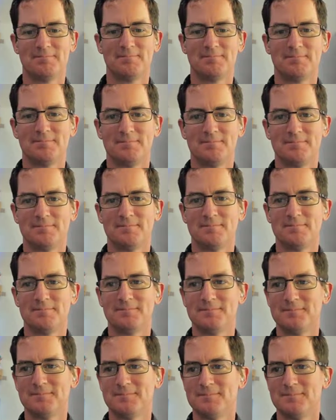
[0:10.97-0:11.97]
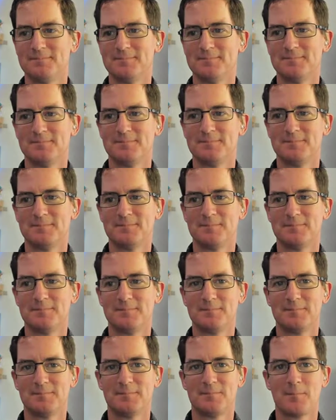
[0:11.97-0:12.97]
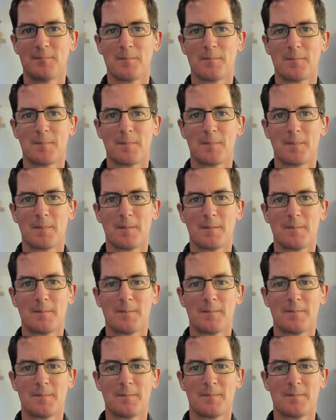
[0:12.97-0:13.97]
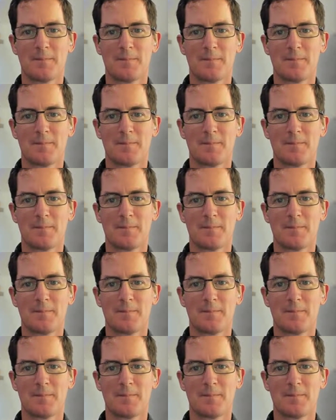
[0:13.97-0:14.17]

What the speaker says: [no speech]